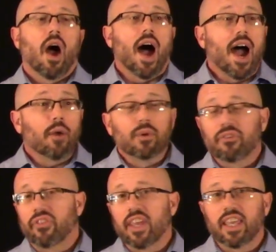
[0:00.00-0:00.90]
I
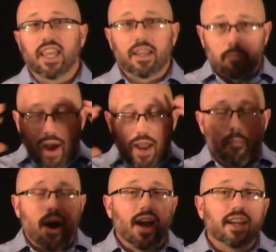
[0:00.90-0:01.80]
was thinking in my
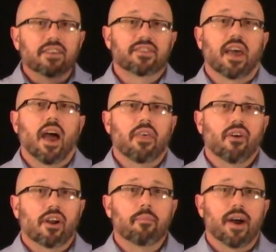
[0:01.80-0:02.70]
mind, as I
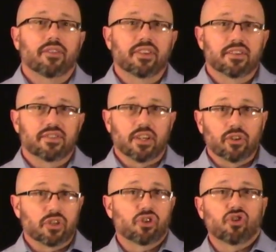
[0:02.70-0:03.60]
thought about this
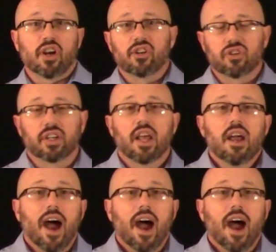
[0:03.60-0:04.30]
illustration,